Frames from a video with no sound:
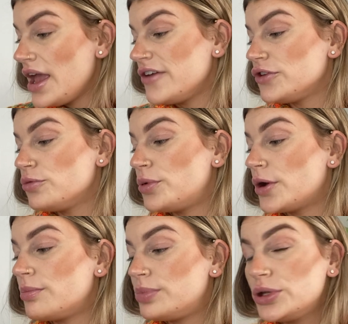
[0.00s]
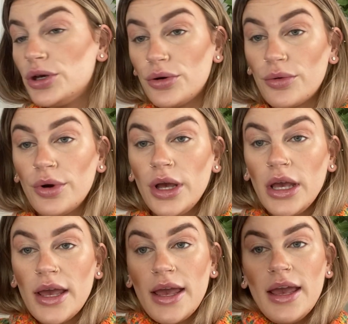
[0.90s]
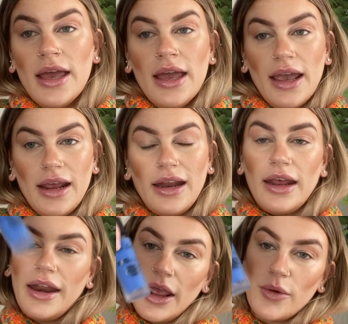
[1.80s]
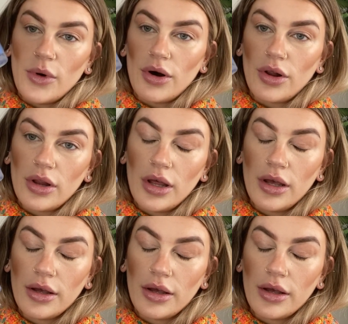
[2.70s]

If you put blue in it, it will